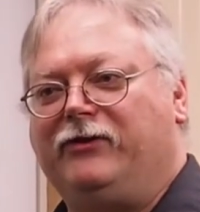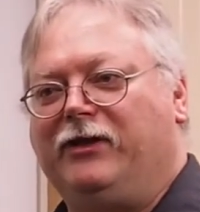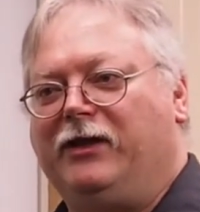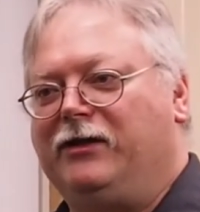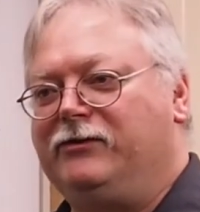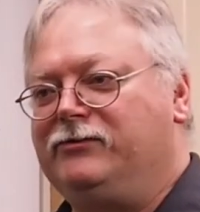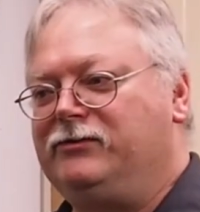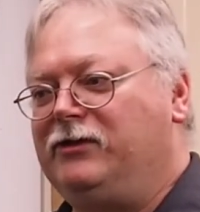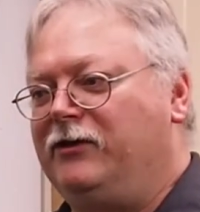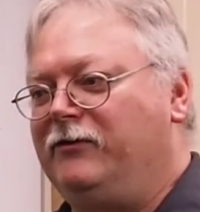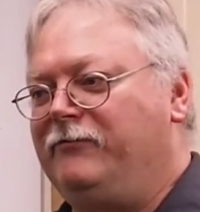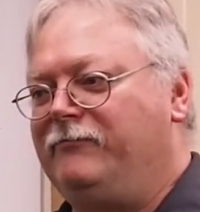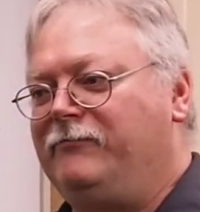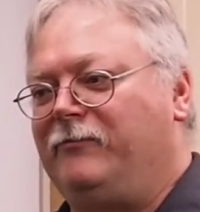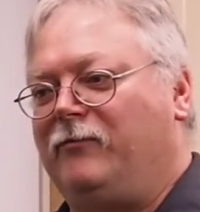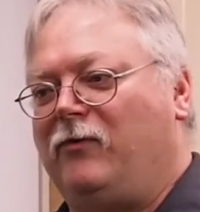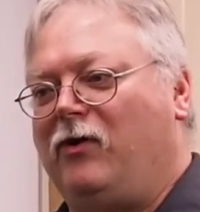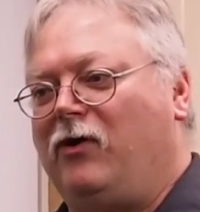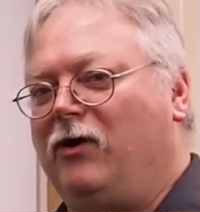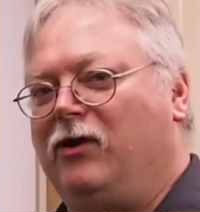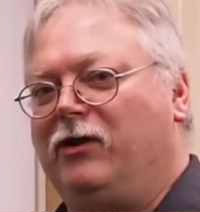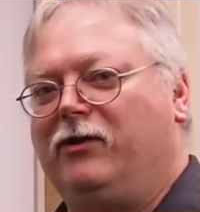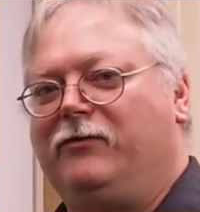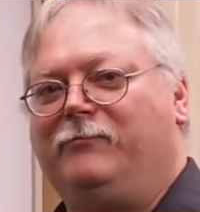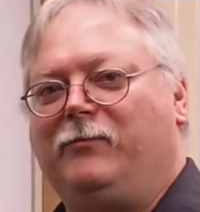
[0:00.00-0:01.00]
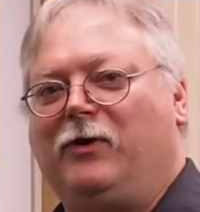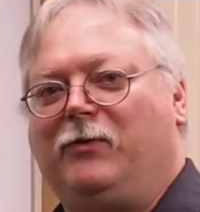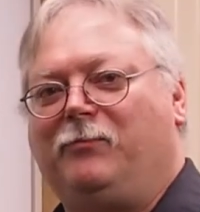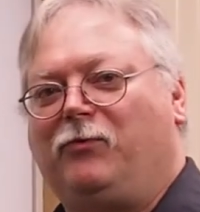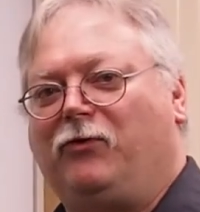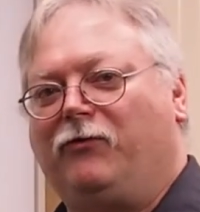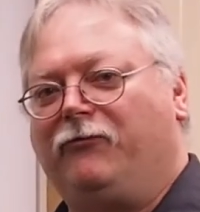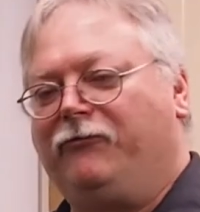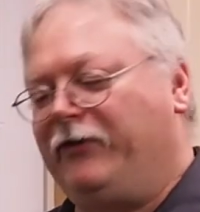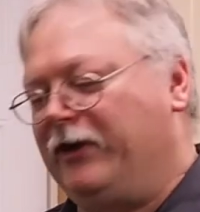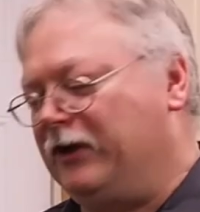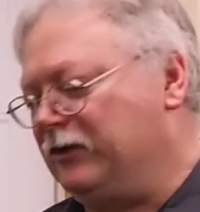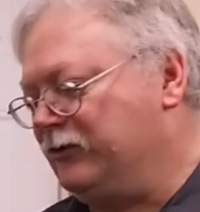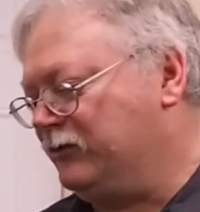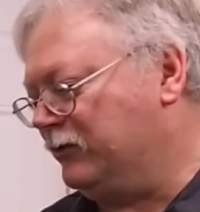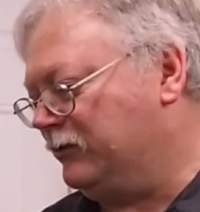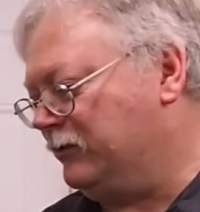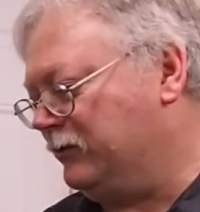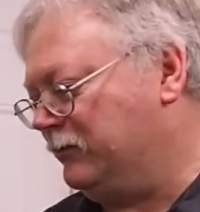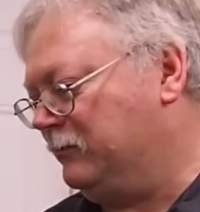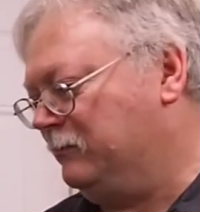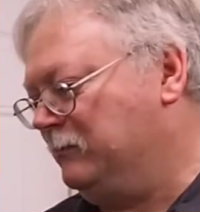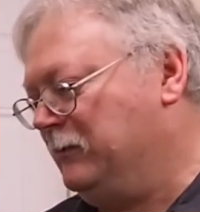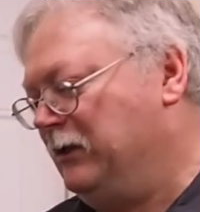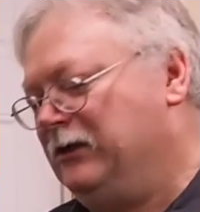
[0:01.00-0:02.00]
dozen of them. All of them are
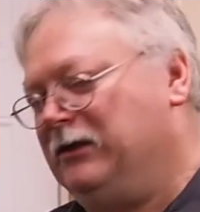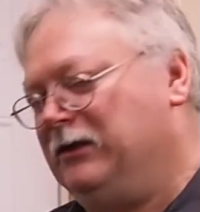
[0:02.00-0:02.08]
professional.